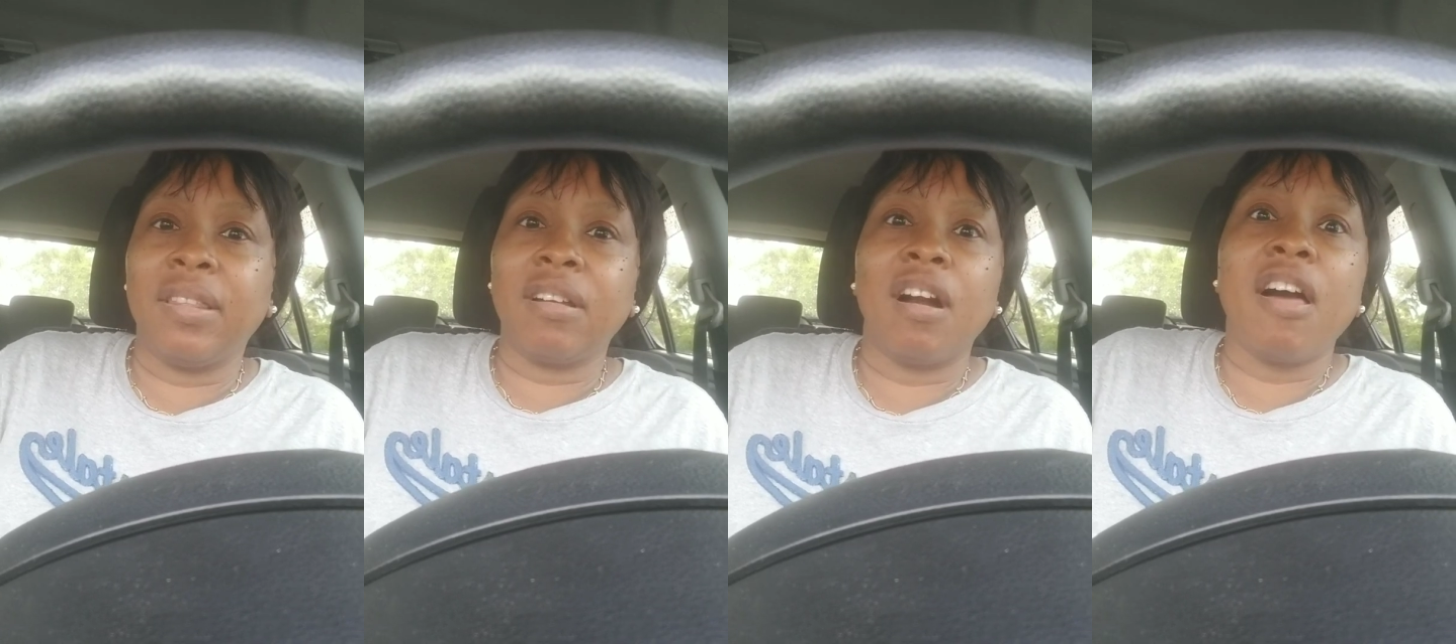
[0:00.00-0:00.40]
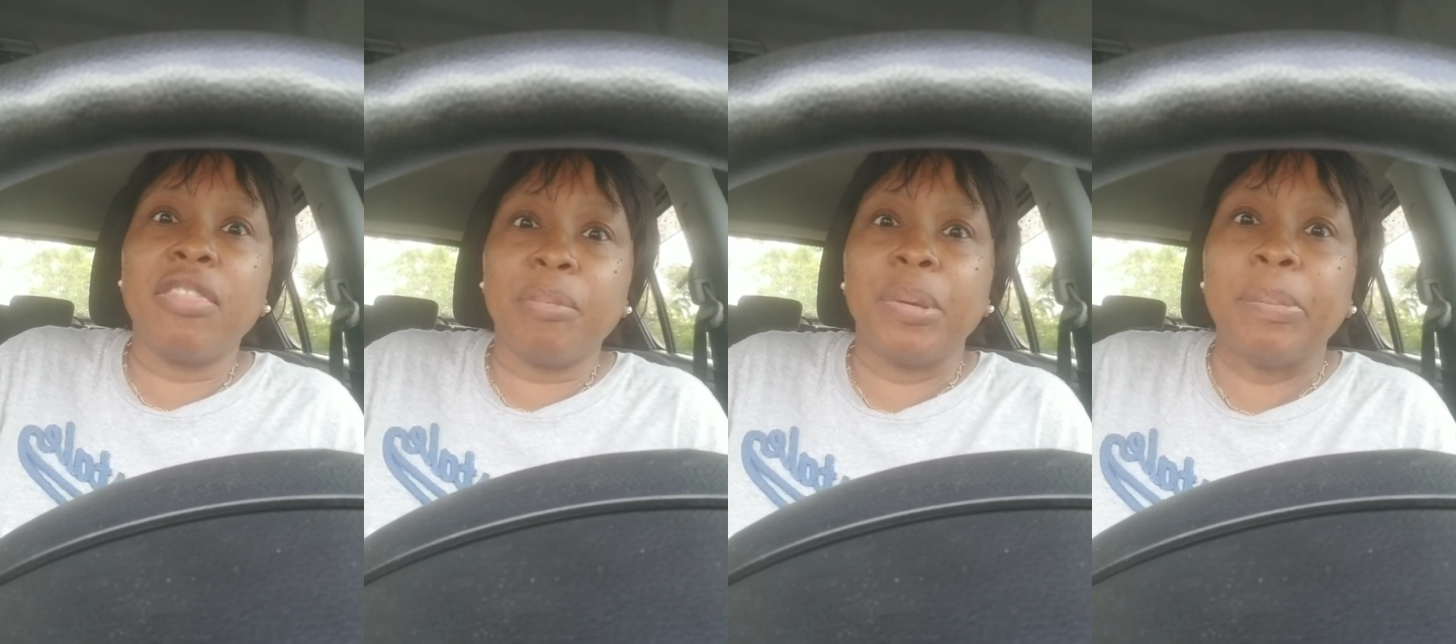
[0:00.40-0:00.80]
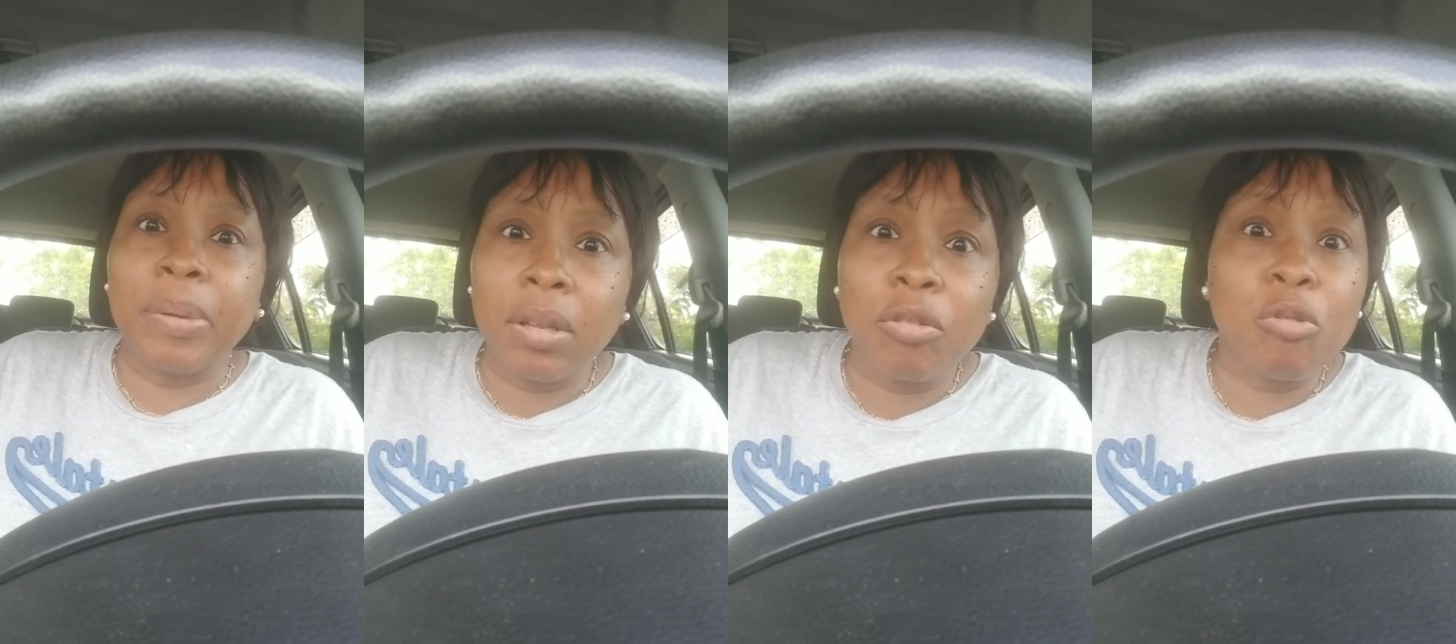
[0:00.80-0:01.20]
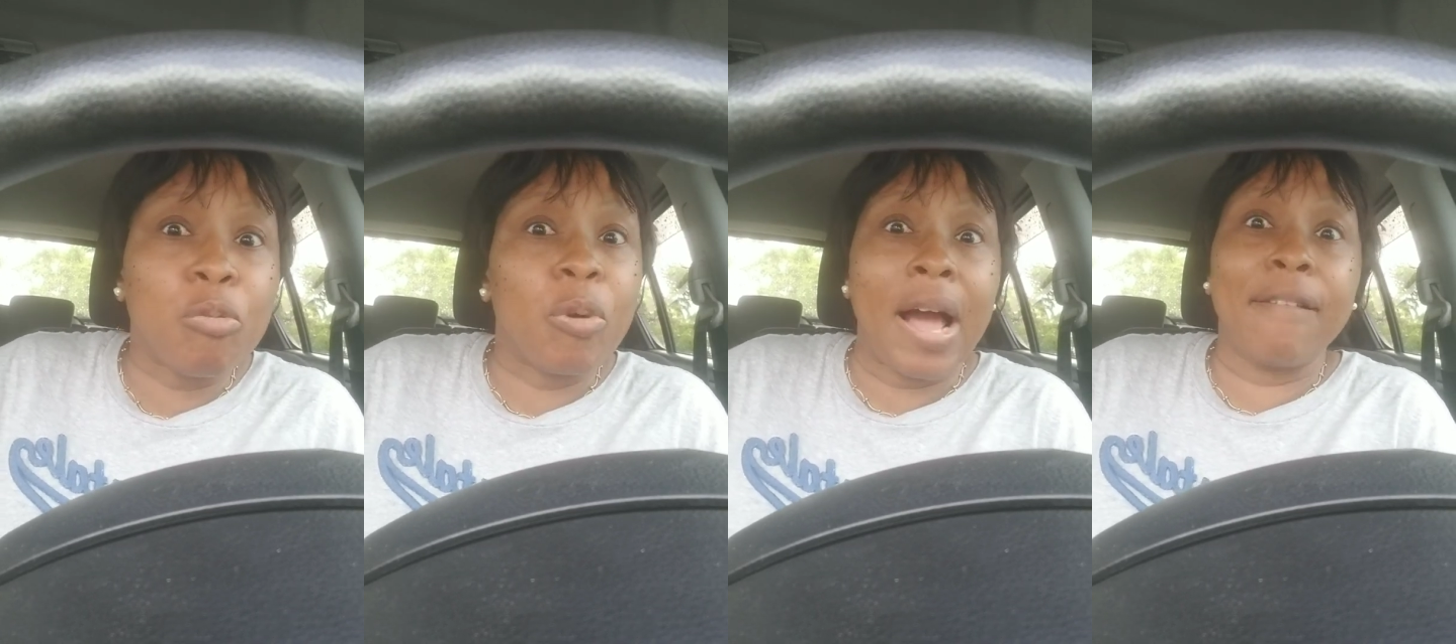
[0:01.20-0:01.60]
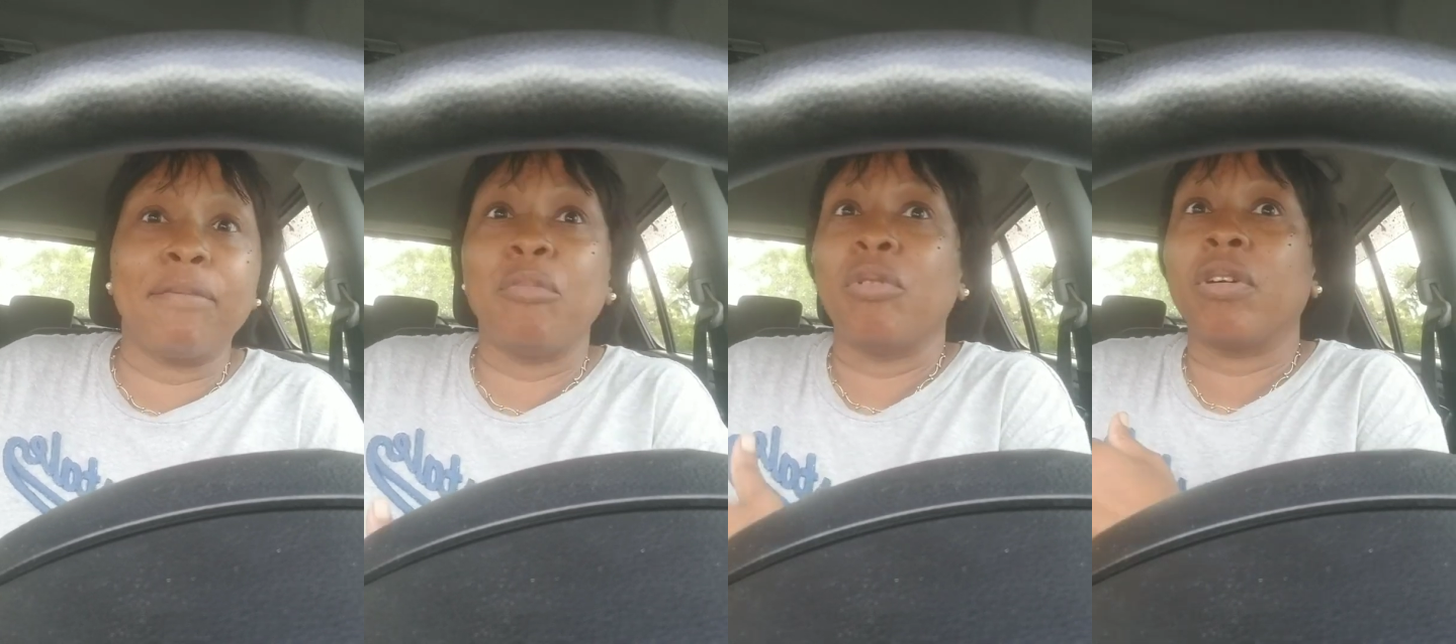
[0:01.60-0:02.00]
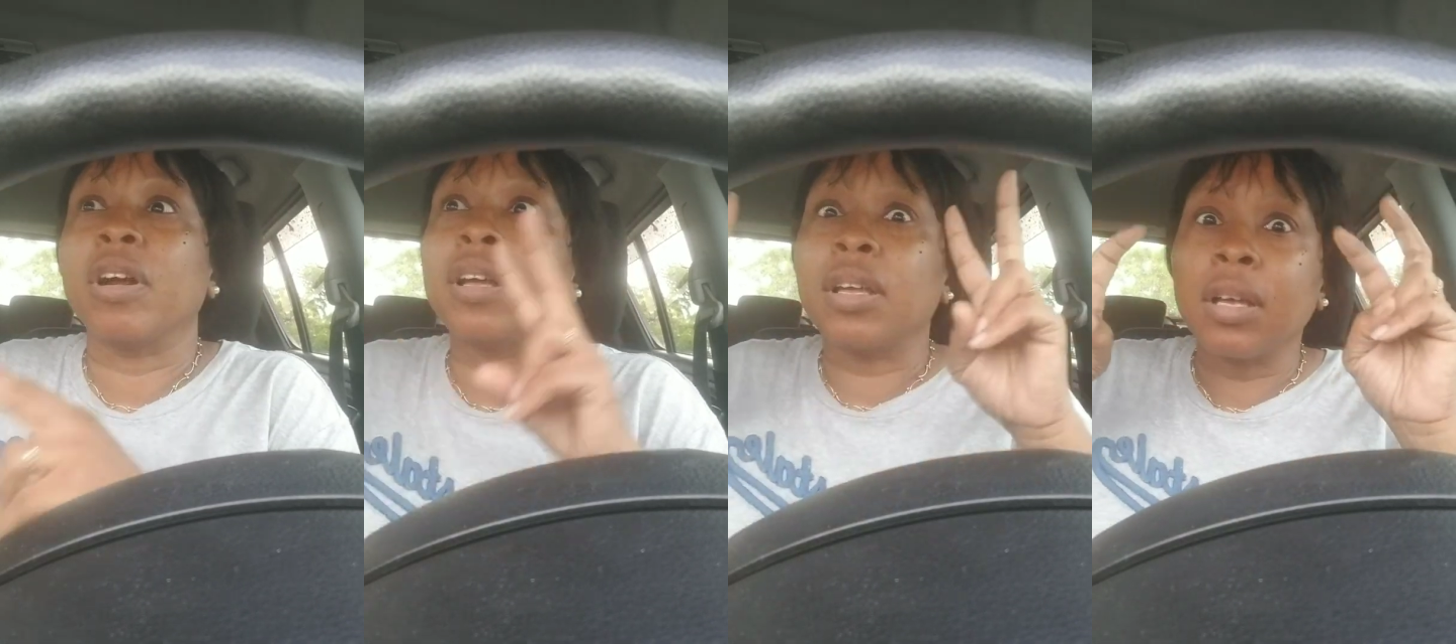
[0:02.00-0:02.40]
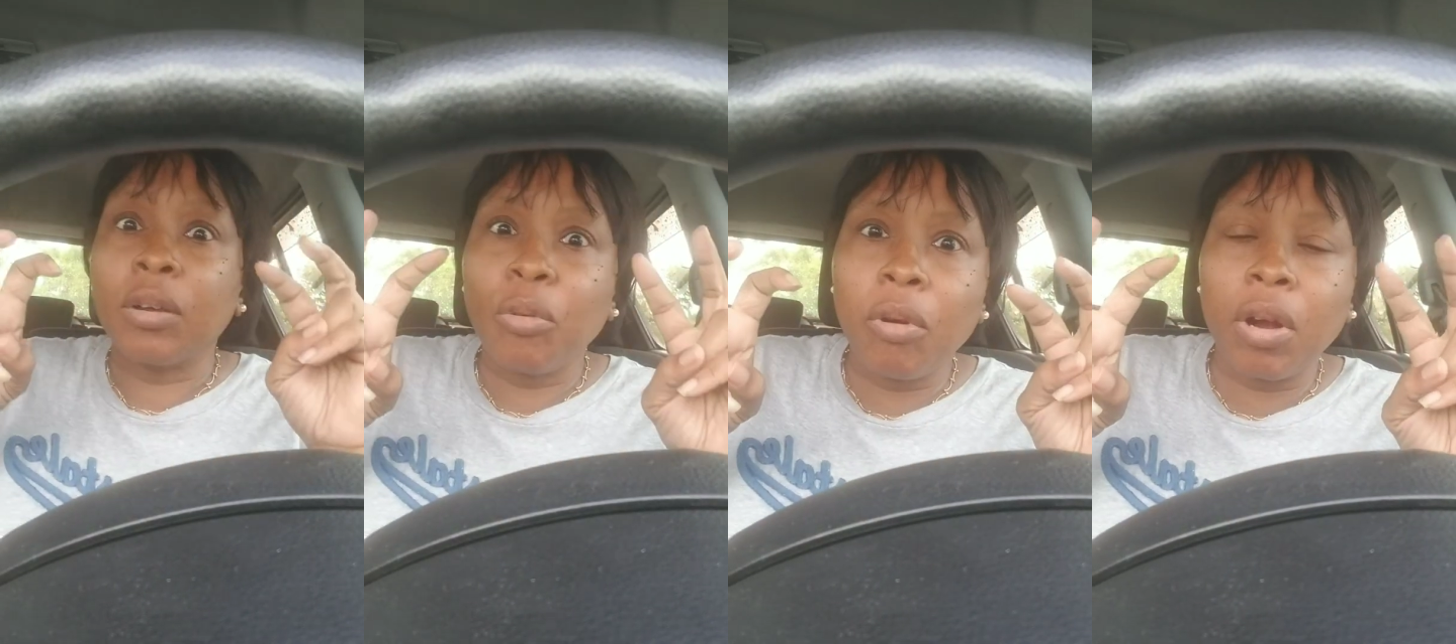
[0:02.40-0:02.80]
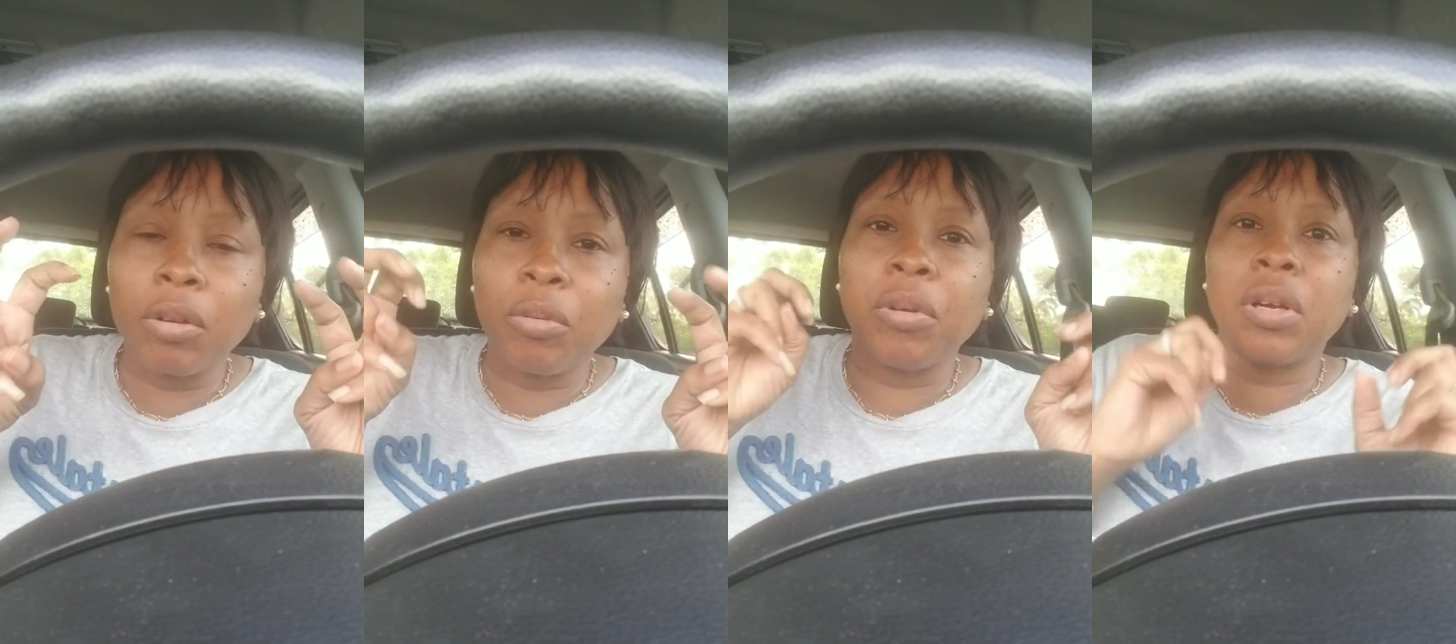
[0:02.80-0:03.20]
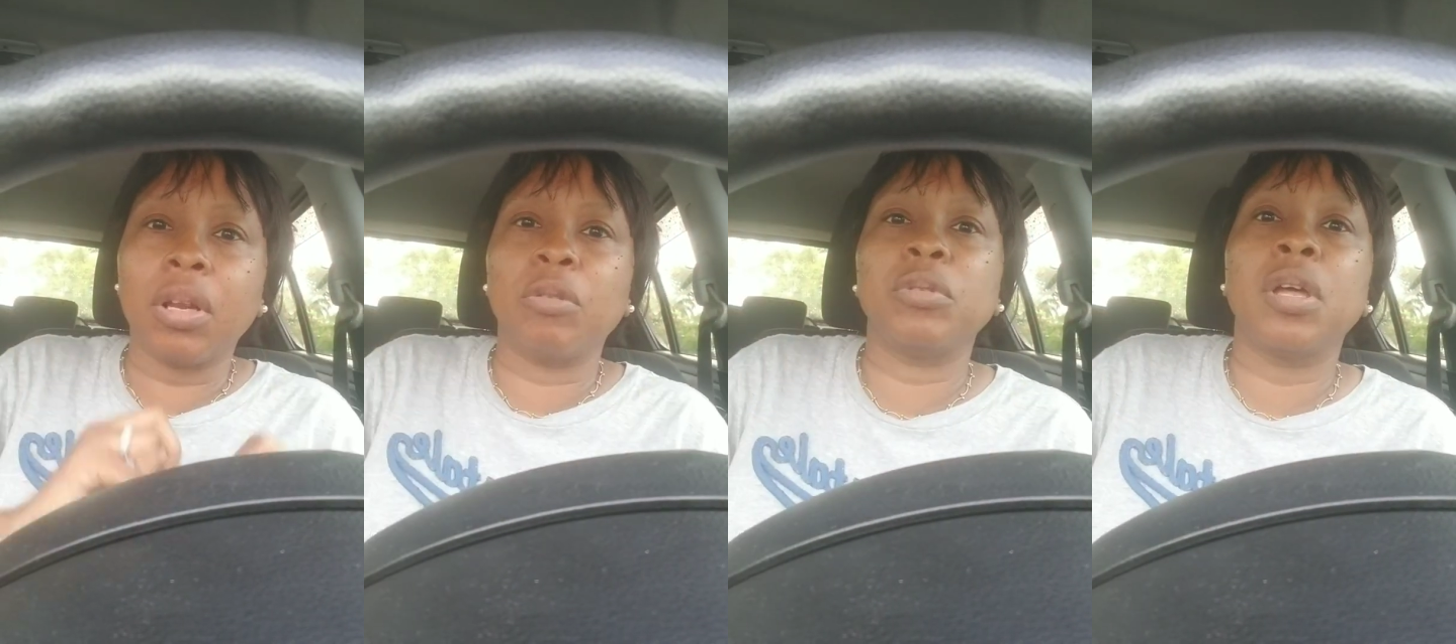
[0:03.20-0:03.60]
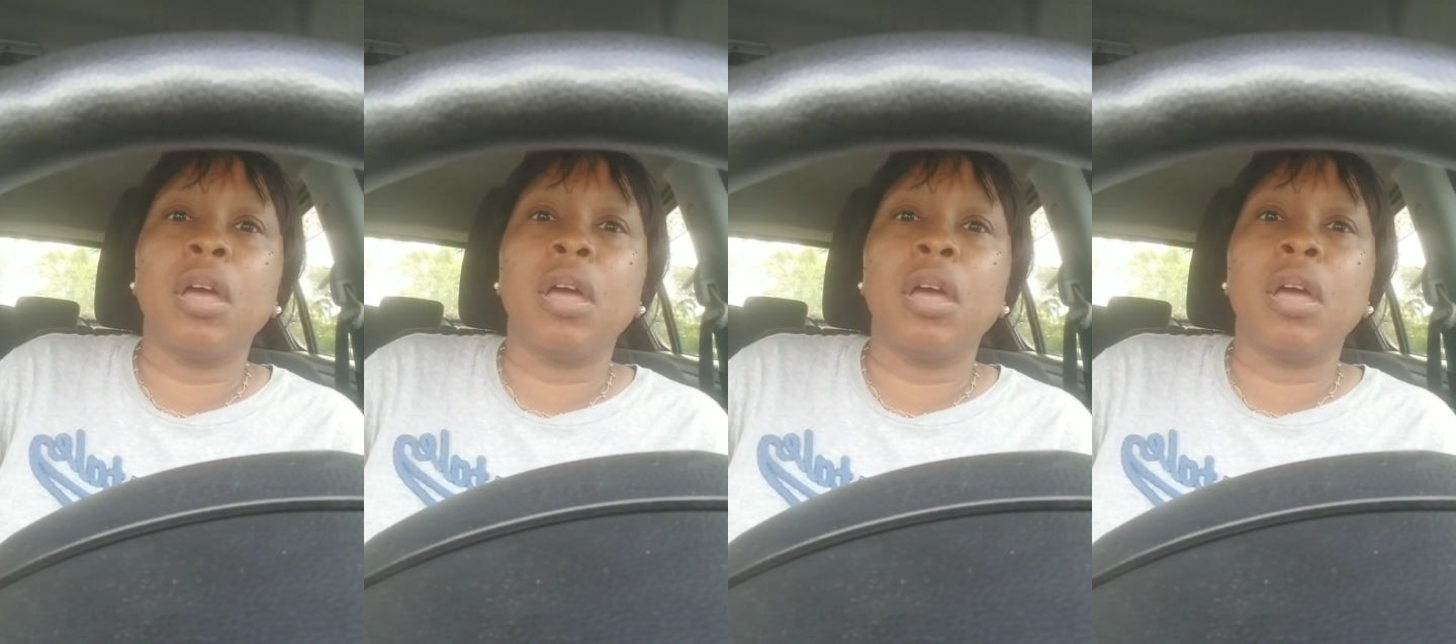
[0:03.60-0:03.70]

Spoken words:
There are other people who have more quote unquote clout